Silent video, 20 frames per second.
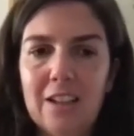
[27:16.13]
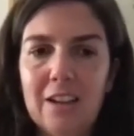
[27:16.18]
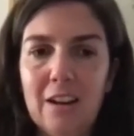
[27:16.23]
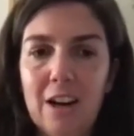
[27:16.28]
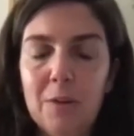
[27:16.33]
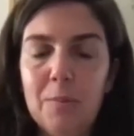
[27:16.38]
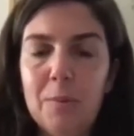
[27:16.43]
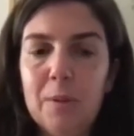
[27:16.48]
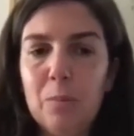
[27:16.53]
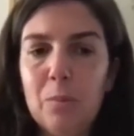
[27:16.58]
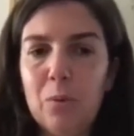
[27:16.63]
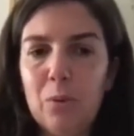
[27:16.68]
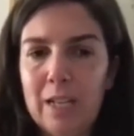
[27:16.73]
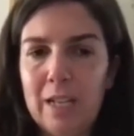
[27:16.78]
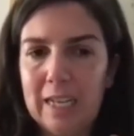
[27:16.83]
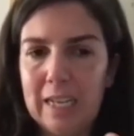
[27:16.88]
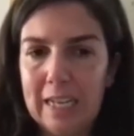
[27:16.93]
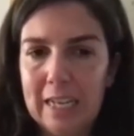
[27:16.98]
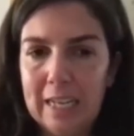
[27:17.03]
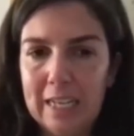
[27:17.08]
are people
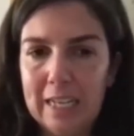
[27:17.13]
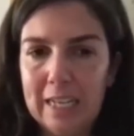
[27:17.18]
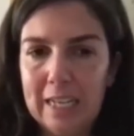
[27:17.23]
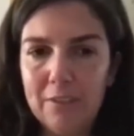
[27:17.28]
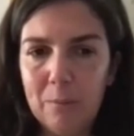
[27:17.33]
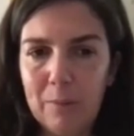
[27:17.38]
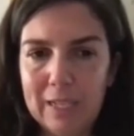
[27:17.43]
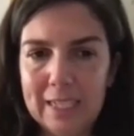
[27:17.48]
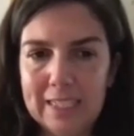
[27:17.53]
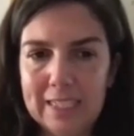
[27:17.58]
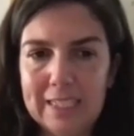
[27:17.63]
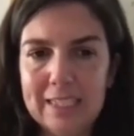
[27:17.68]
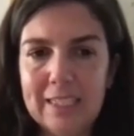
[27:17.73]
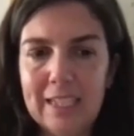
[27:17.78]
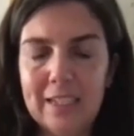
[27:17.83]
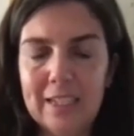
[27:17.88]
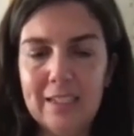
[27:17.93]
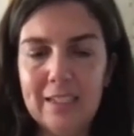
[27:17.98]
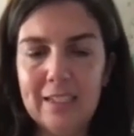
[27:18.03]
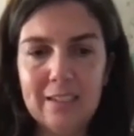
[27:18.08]
that live in
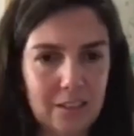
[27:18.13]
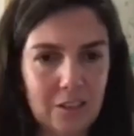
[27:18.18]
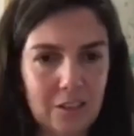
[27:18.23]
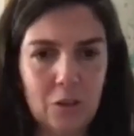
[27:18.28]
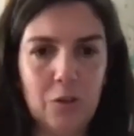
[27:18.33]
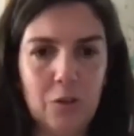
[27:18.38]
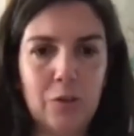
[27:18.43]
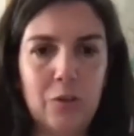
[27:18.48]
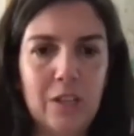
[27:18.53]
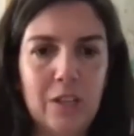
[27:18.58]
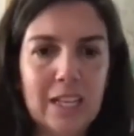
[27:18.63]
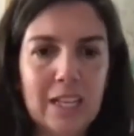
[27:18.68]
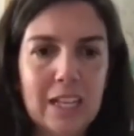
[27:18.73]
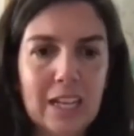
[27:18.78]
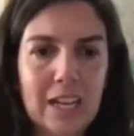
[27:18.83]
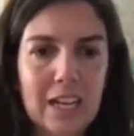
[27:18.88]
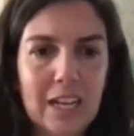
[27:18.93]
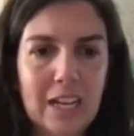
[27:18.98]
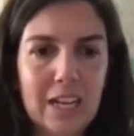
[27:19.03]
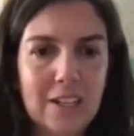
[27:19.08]
places that,
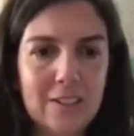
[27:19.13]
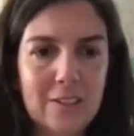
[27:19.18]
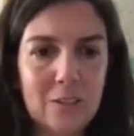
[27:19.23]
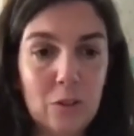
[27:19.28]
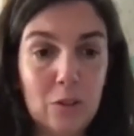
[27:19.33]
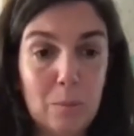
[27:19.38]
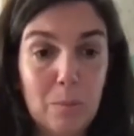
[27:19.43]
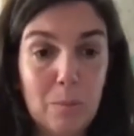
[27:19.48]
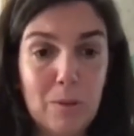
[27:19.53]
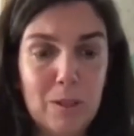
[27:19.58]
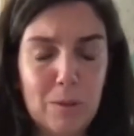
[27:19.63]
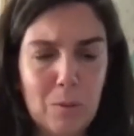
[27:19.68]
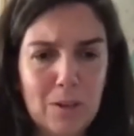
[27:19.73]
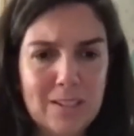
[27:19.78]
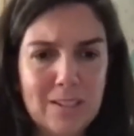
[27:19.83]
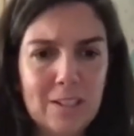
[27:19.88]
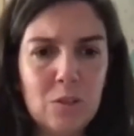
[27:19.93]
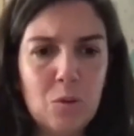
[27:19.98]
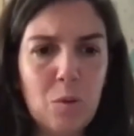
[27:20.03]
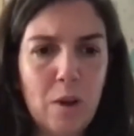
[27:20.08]
so the
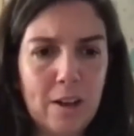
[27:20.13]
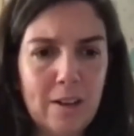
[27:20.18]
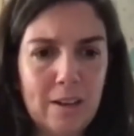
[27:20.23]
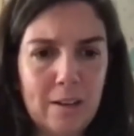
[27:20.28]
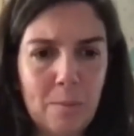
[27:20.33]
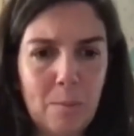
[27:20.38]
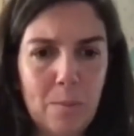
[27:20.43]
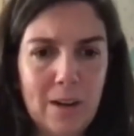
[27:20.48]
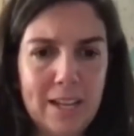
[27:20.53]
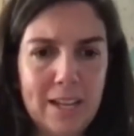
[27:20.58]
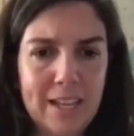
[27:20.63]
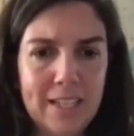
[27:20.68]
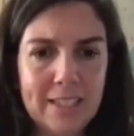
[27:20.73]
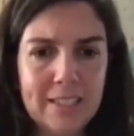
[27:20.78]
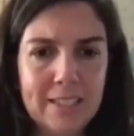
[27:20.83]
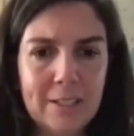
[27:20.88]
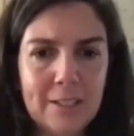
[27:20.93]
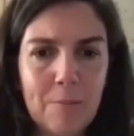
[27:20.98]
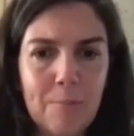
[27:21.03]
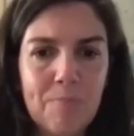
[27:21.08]
experience is grounded in
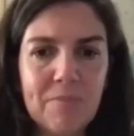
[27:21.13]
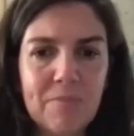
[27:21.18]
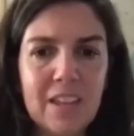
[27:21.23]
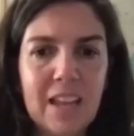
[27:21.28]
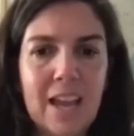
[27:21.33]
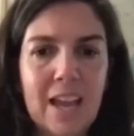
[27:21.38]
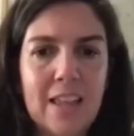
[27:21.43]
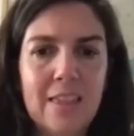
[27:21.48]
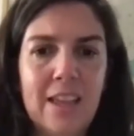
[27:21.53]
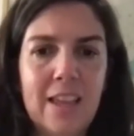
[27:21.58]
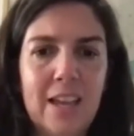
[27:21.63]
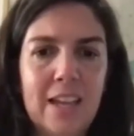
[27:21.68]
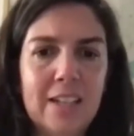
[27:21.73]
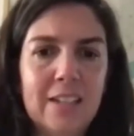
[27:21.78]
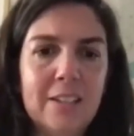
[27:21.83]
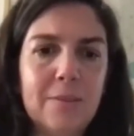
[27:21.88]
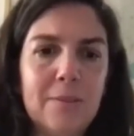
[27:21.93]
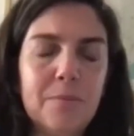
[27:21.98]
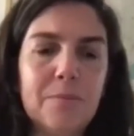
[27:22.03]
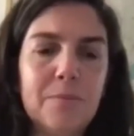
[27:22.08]
place. And
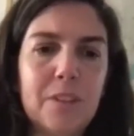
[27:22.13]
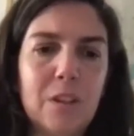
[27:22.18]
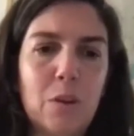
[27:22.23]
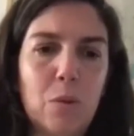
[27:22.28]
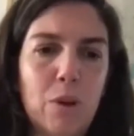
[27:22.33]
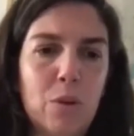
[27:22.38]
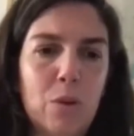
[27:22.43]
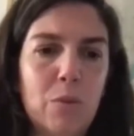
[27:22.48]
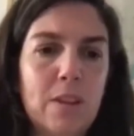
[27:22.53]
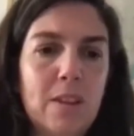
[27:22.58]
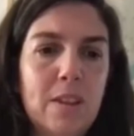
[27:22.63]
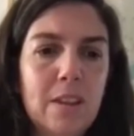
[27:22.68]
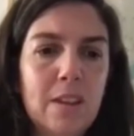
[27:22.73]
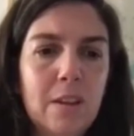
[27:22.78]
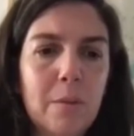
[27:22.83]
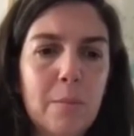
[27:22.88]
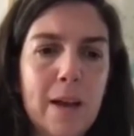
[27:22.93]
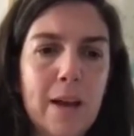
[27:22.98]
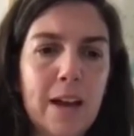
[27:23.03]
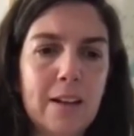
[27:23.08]
then when we think
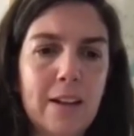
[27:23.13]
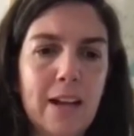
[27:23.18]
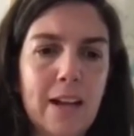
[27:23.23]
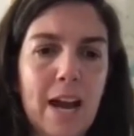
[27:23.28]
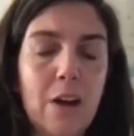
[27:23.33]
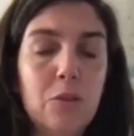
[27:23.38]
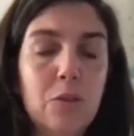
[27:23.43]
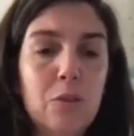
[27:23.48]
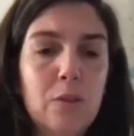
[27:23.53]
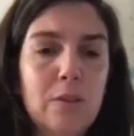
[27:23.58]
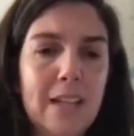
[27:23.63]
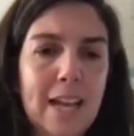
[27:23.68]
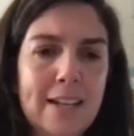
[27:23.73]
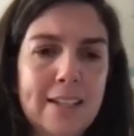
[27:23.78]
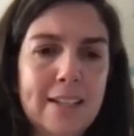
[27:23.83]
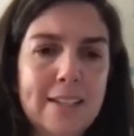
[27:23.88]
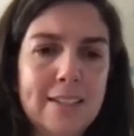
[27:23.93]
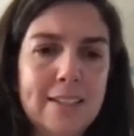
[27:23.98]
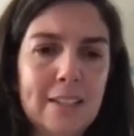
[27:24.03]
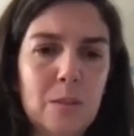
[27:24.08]
about how to tell
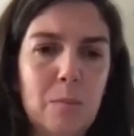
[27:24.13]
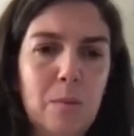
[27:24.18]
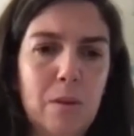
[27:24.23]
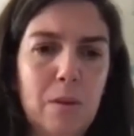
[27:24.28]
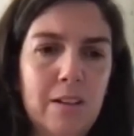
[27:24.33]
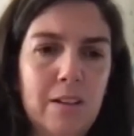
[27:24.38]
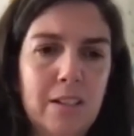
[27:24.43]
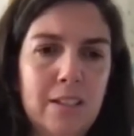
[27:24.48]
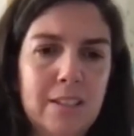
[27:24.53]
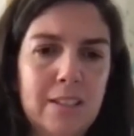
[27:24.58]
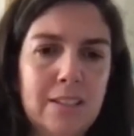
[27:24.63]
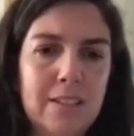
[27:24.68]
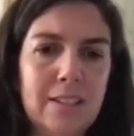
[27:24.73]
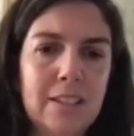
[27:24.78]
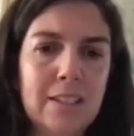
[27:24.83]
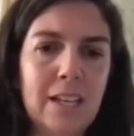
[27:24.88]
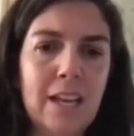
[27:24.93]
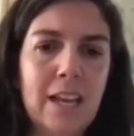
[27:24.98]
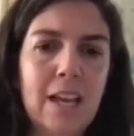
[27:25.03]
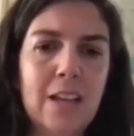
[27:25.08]
this
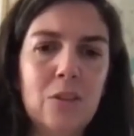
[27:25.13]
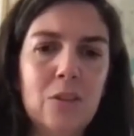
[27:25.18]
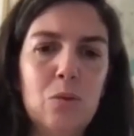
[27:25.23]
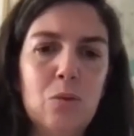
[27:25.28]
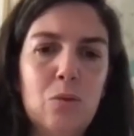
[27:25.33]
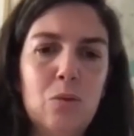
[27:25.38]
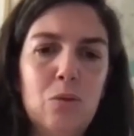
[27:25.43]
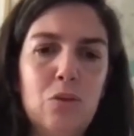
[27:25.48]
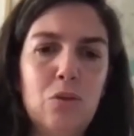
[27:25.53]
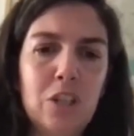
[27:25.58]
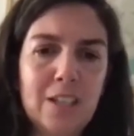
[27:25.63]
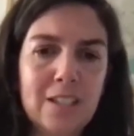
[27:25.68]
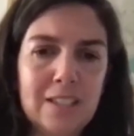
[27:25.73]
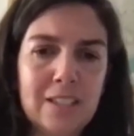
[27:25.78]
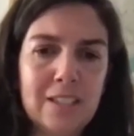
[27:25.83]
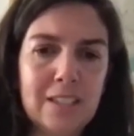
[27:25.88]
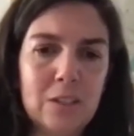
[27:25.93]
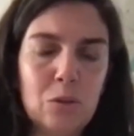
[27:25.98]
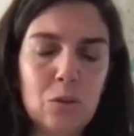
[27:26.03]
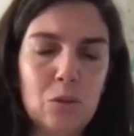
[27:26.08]
experience, to do
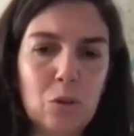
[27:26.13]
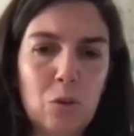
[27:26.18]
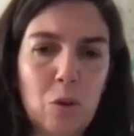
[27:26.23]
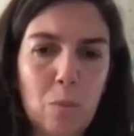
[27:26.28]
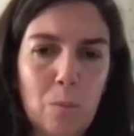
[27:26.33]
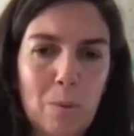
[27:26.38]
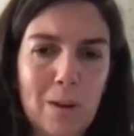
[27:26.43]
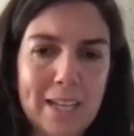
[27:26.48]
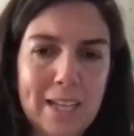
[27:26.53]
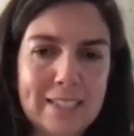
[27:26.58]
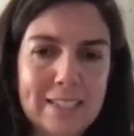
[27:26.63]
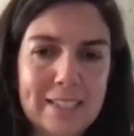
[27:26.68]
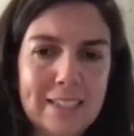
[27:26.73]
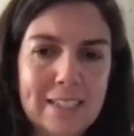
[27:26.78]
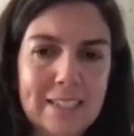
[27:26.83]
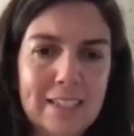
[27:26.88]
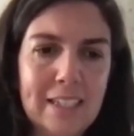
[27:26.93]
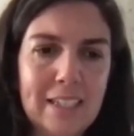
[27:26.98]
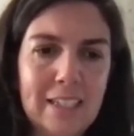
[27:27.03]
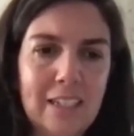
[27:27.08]
justice to the
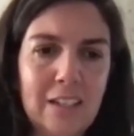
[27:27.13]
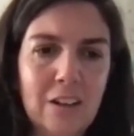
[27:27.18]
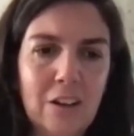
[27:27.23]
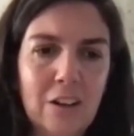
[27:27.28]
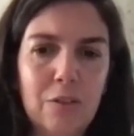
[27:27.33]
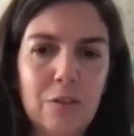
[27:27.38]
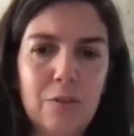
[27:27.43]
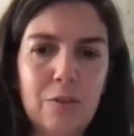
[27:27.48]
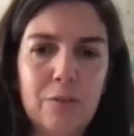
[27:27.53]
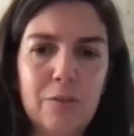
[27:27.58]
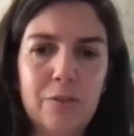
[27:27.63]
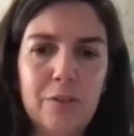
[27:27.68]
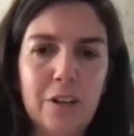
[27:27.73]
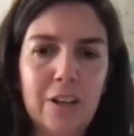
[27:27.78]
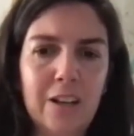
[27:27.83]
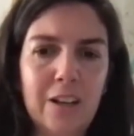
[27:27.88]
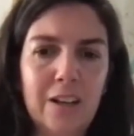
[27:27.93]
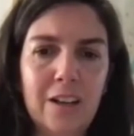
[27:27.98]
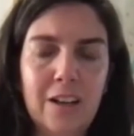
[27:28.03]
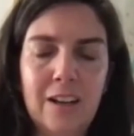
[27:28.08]
complexity of
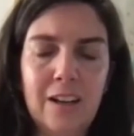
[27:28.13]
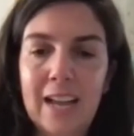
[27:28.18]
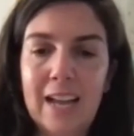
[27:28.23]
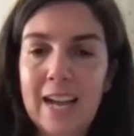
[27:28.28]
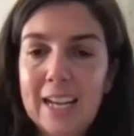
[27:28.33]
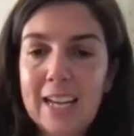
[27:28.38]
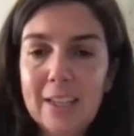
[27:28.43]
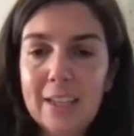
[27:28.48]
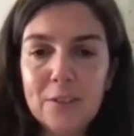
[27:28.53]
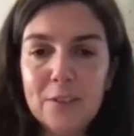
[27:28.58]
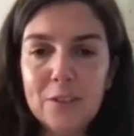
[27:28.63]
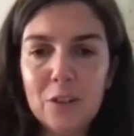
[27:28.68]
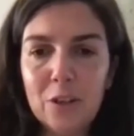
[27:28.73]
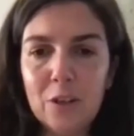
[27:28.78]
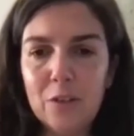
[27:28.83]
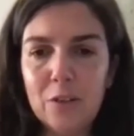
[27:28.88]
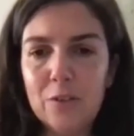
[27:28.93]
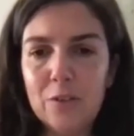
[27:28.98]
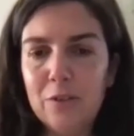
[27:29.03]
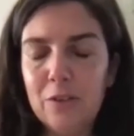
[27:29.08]
lives,
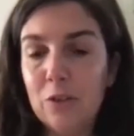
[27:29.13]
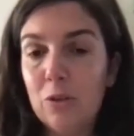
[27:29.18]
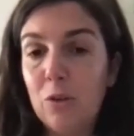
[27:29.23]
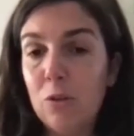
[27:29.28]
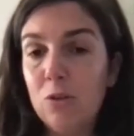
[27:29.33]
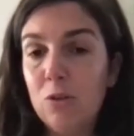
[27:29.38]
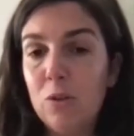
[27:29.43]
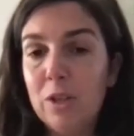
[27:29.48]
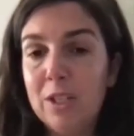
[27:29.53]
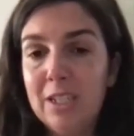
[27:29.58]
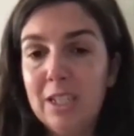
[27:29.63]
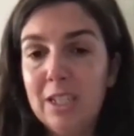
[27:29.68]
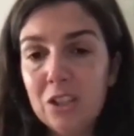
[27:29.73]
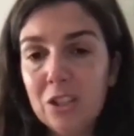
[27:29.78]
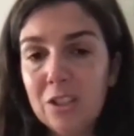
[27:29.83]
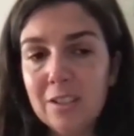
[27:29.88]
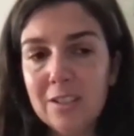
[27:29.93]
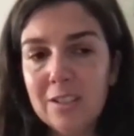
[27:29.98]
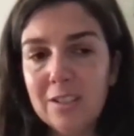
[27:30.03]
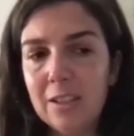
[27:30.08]
of the
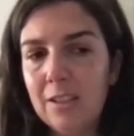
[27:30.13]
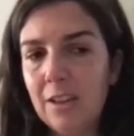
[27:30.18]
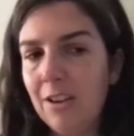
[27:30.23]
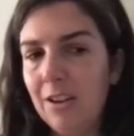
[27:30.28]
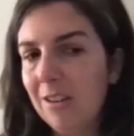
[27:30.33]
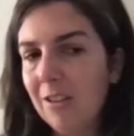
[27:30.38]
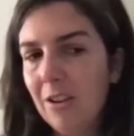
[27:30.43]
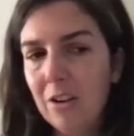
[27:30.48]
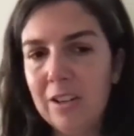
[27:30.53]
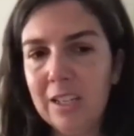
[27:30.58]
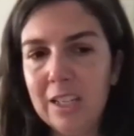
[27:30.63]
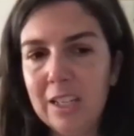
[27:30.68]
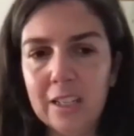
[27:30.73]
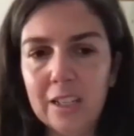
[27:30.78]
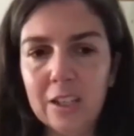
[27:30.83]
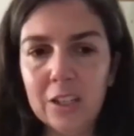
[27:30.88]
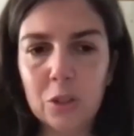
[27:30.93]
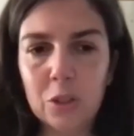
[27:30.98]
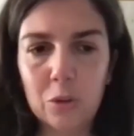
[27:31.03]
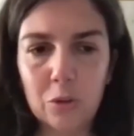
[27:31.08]
contradictions that are
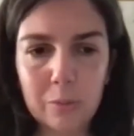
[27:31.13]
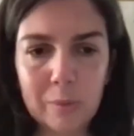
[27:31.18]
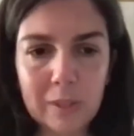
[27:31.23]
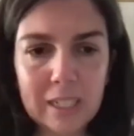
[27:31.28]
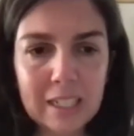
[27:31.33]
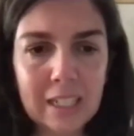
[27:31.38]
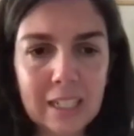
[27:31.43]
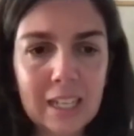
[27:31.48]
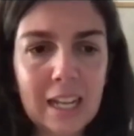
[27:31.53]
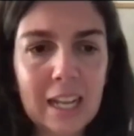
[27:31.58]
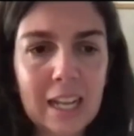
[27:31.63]
only human,